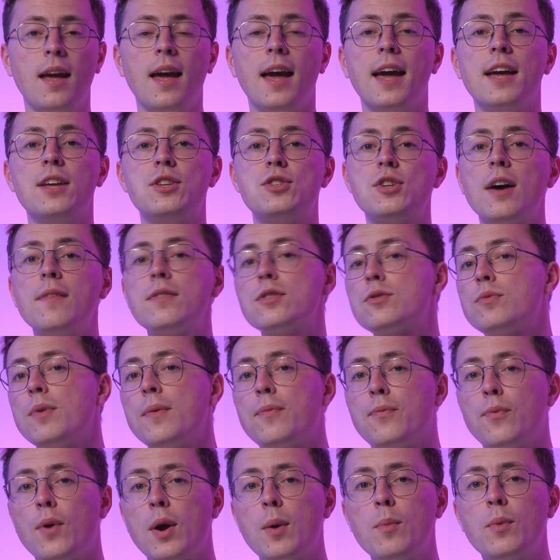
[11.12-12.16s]
A
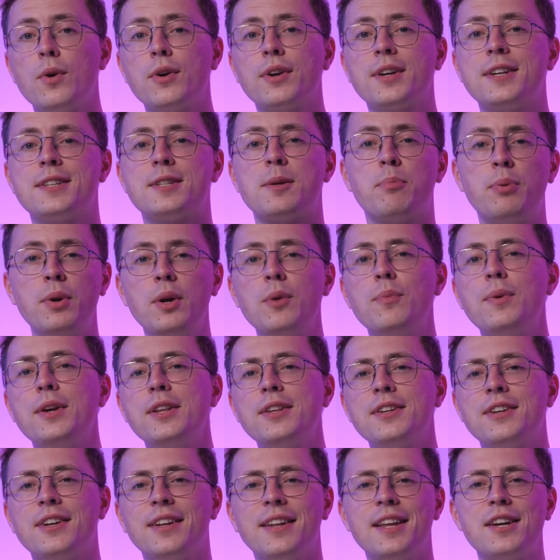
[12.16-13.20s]
JavaScript framework is a
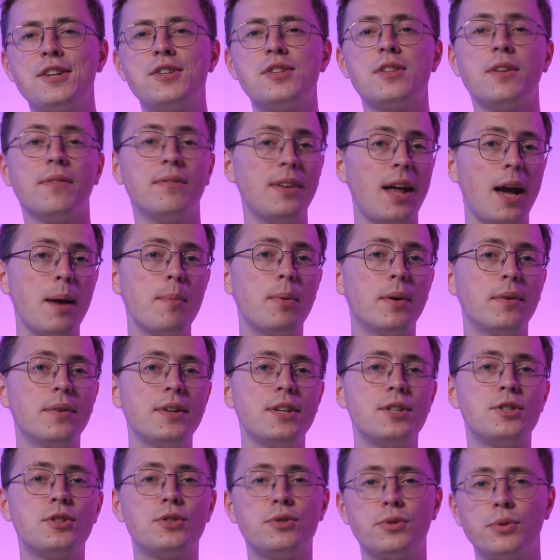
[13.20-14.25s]
pre-written collection of
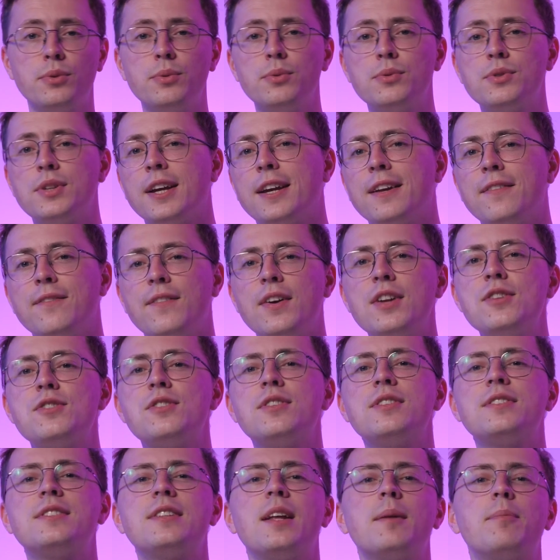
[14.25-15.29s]
libraries, tools, and
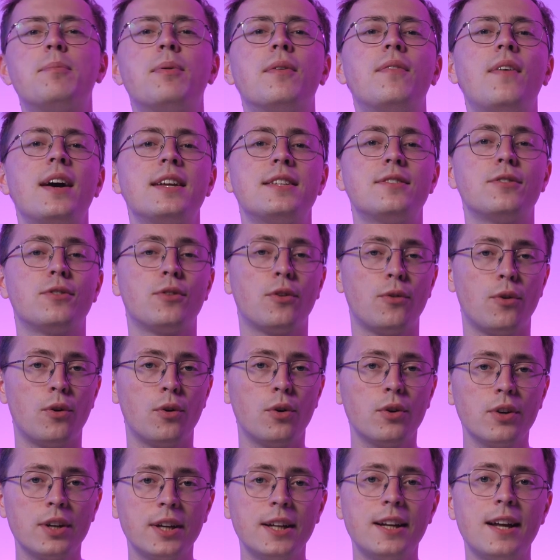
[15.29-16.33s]
conventions that provides an
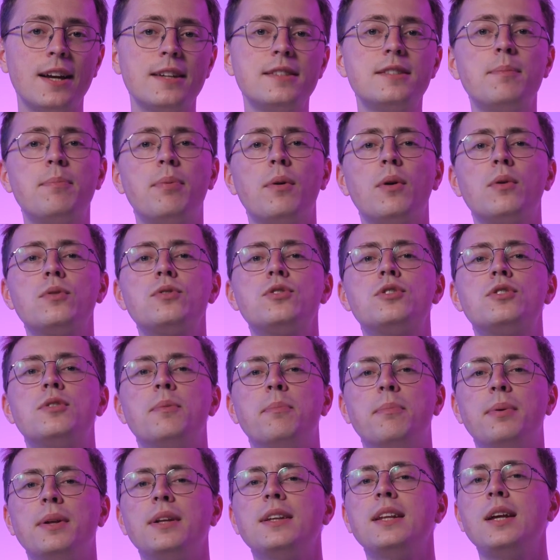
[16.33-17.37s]
organized approach to
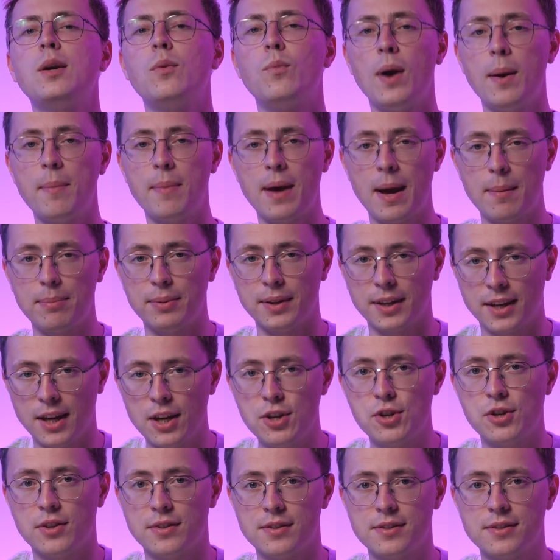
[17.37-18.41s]
building web
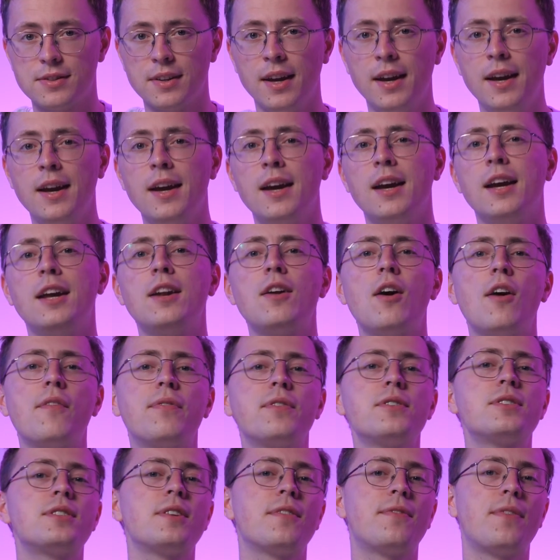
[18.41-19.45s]
applications. It
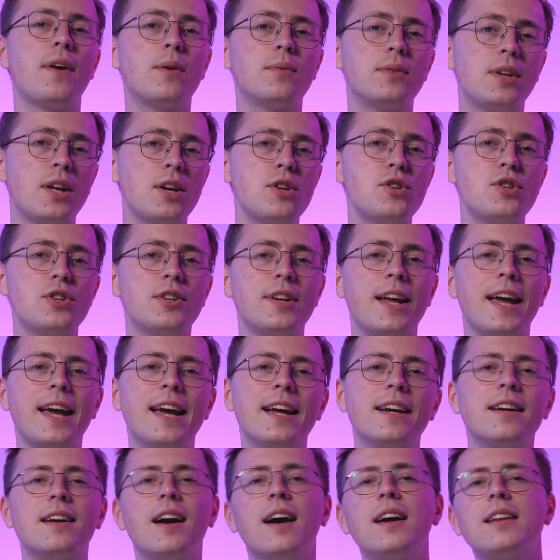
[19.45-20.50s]
offers a foundation
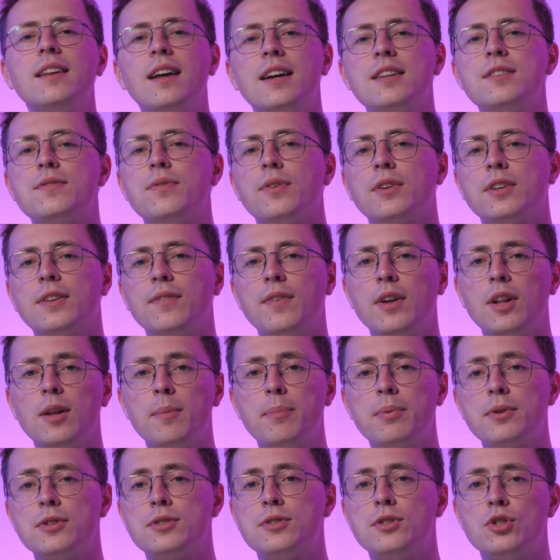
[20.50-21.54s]
and guidelines for
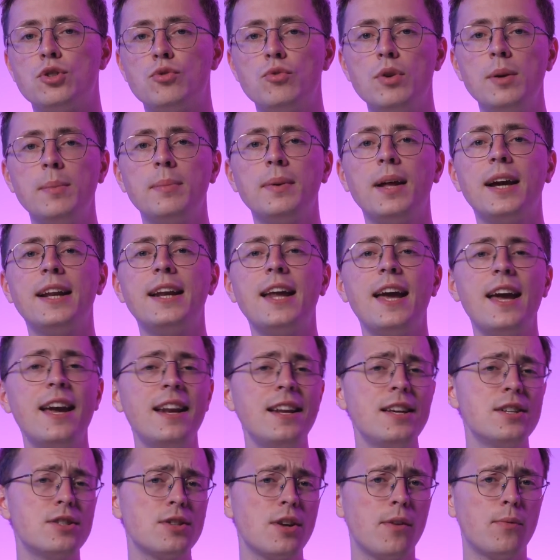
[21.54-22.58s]
developers to streamline
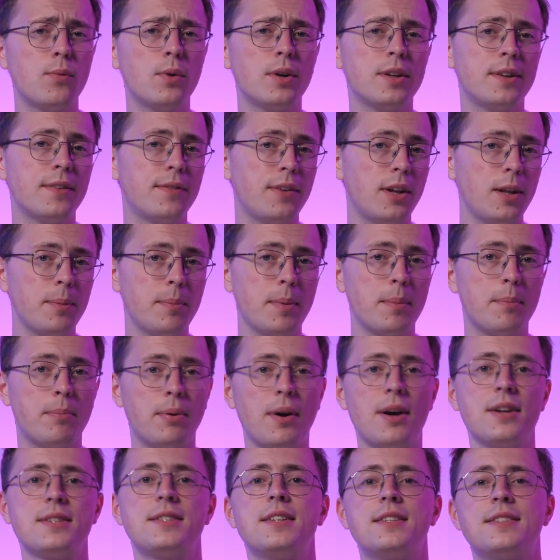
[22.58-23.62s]
any software development
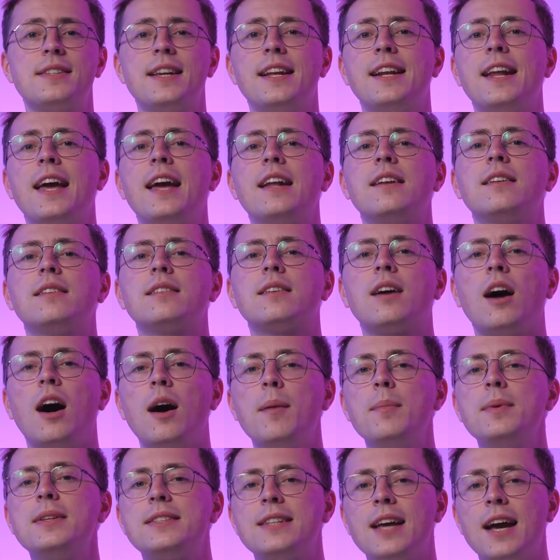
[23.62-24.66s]
process and handle
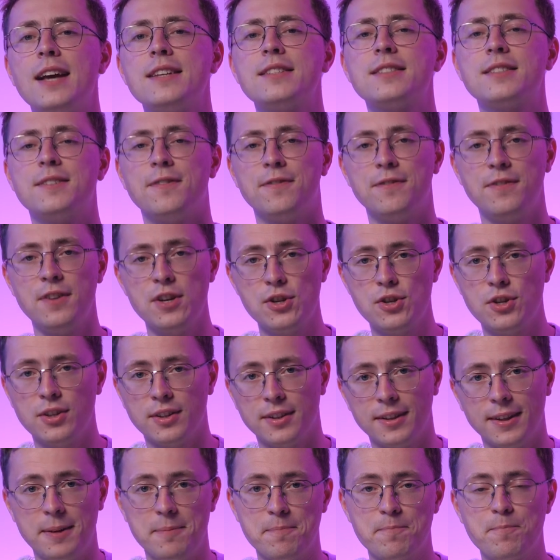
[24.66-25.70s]
common tasks
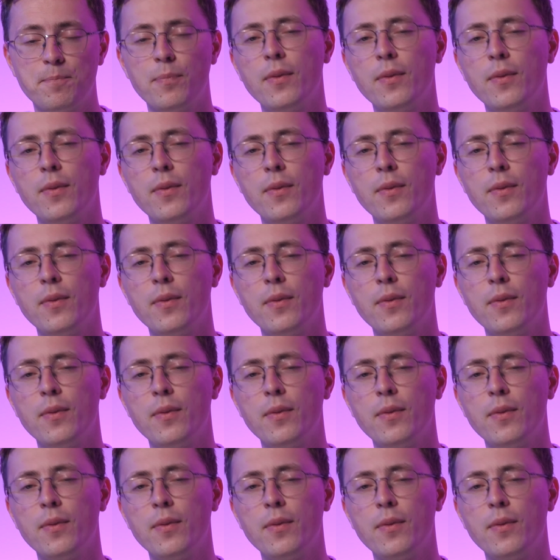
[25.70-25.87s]
efficiently.